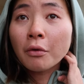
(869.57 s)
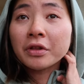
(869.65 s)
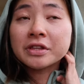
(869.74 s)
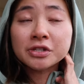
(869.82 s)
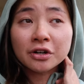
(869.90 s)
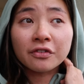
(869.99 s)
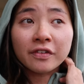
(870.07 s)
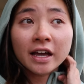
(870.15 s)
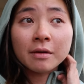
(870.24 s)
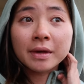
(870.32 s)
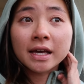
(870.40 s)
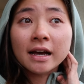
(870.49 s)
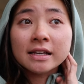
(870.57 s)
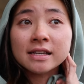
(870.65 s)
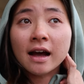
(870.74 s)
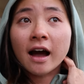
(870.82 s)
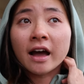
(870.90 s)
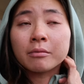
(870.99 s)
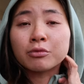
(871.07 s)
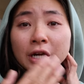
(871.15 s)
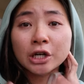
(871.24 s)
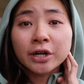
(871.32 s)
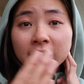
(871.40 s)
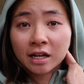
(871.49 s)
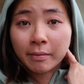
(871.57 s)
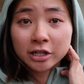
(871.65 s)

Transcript: with surfing because I'm recreating